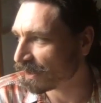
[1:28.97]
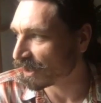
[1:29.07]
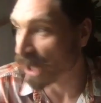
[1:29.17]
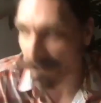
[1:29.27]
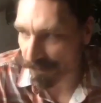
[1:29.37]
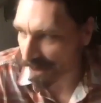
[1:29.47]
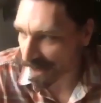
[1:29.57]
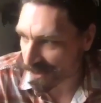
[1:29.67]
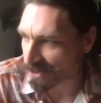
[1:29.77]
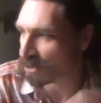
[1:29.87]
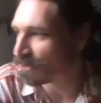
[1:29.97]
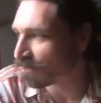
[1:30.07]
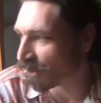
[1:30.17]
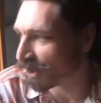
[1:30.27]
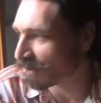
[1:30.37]
governance, new
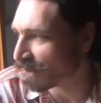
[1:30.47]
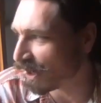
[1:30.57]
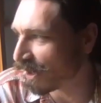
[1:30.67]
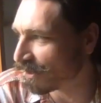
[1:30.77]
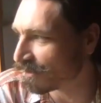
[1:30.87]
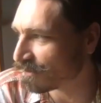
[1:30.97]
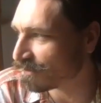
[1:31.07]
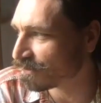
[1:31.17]
form of